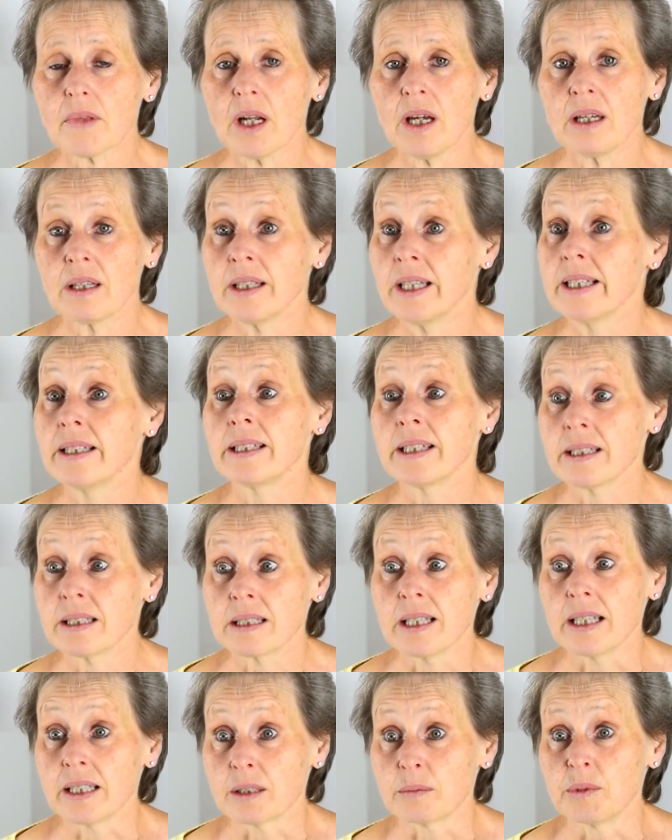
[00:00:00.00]
and he did
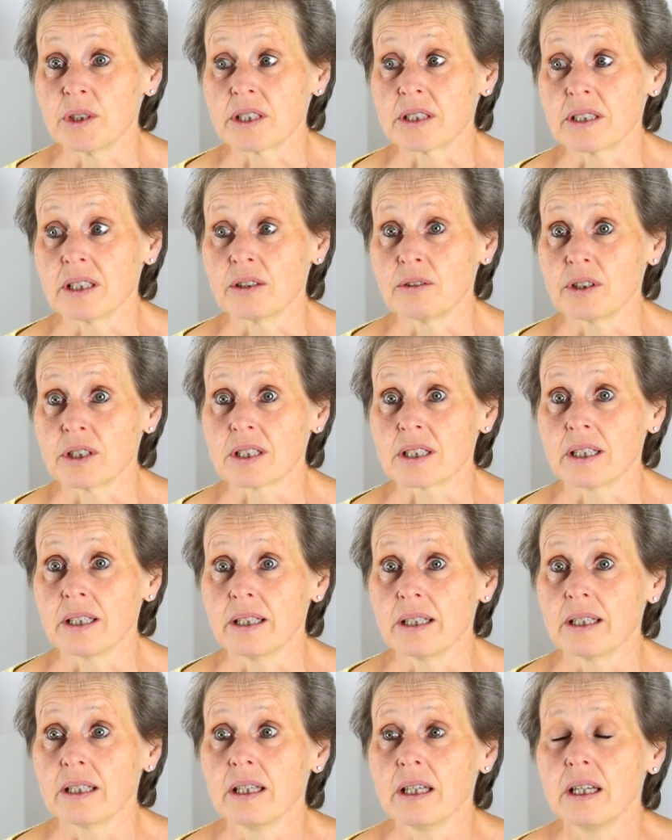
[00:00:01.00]
take me
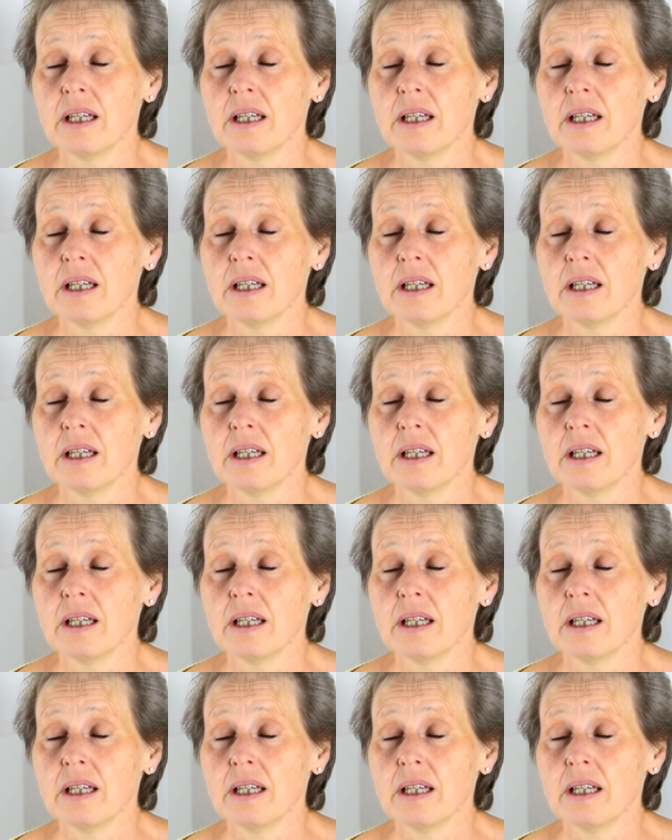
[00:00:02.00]
seriously